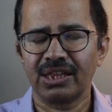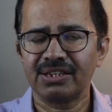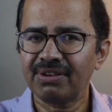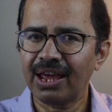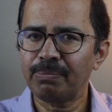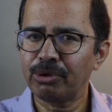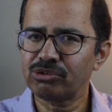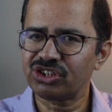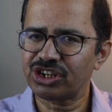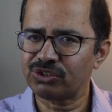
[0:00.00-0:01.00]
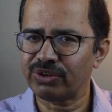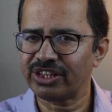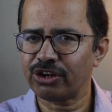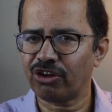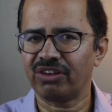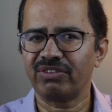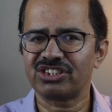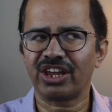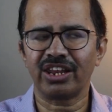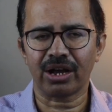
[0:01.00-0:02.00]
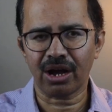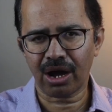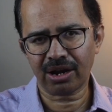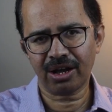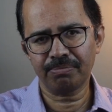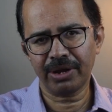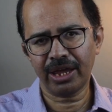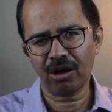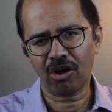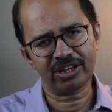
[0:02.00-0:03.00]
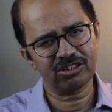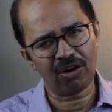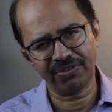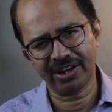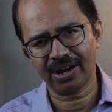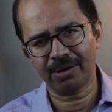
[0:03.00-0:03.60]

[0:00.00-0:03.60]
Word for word: This will help you judge whether you're investing in a car company or a software